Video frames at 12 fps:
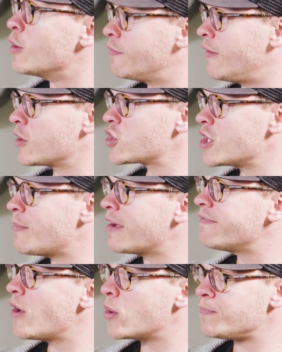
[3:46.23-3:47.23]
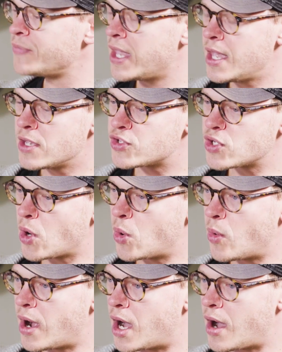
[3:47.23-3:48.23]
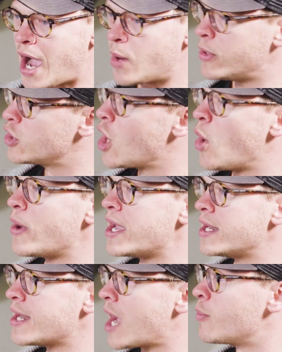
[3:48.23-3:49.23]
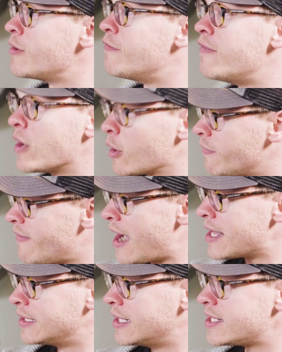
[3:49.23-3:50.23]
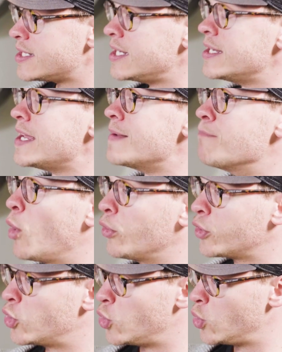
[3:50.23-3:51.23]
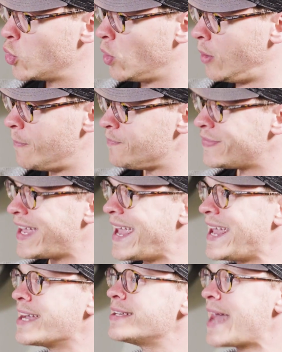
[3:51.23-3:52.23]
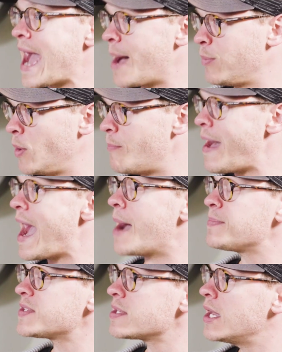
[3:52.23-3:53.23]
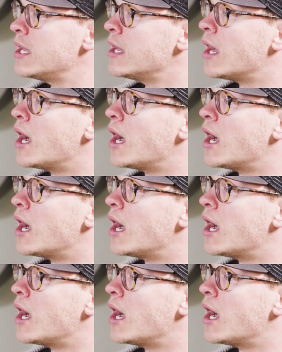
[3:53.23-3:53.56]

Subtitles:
function on my phone. So I would go in, I would verify a listing in both Google and Apple Maps